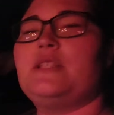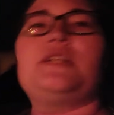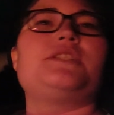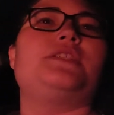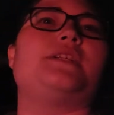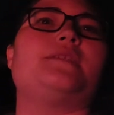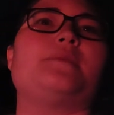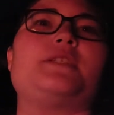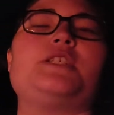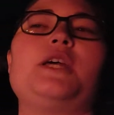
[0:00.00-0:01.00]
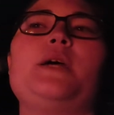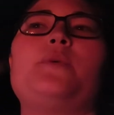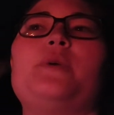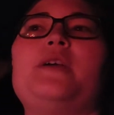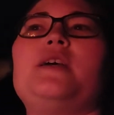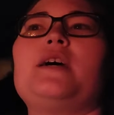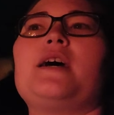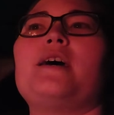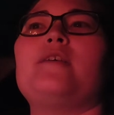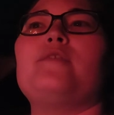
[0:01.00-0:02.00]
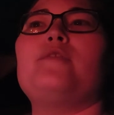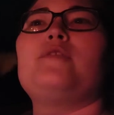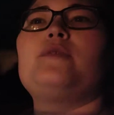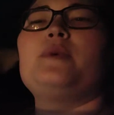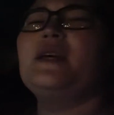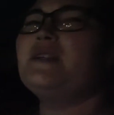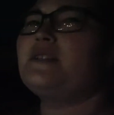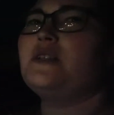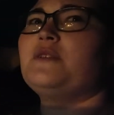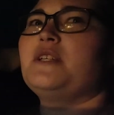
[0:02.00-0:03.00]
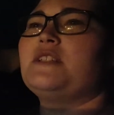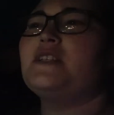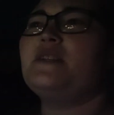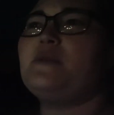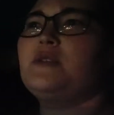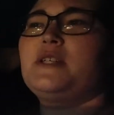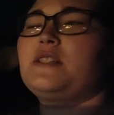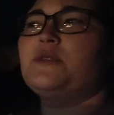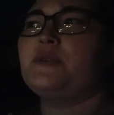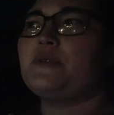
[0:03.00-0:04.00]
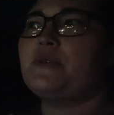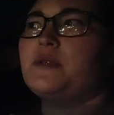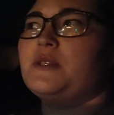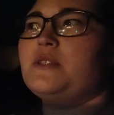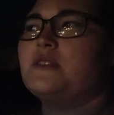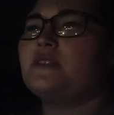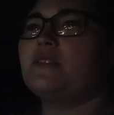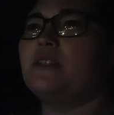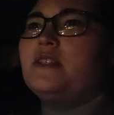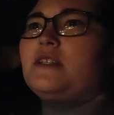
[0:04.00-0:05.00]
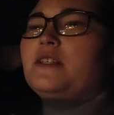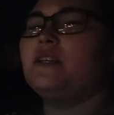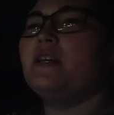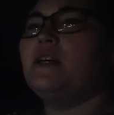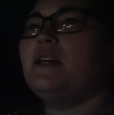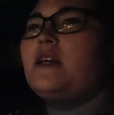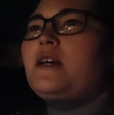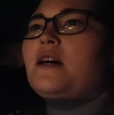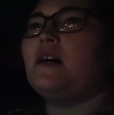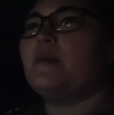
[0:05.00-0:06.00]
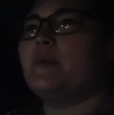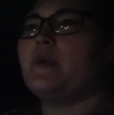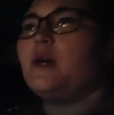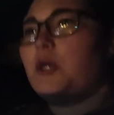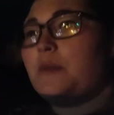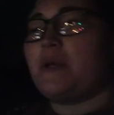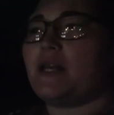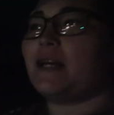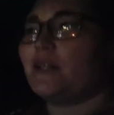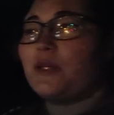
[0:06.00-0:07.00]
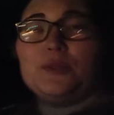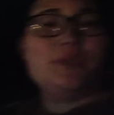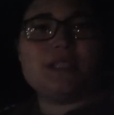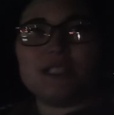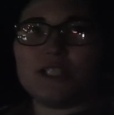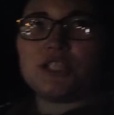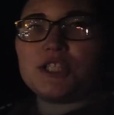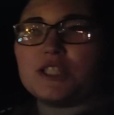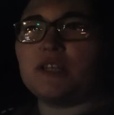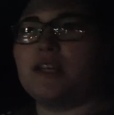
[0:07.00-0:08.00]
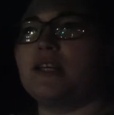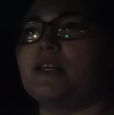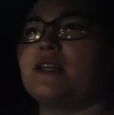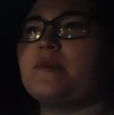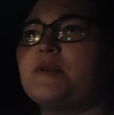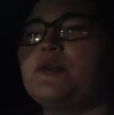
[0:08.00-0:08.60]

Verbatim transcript: really talked to you guys much. We have we had a slow lunch. I think we only got two or three orders, and then uh, we went home and had our own lunch. And I've been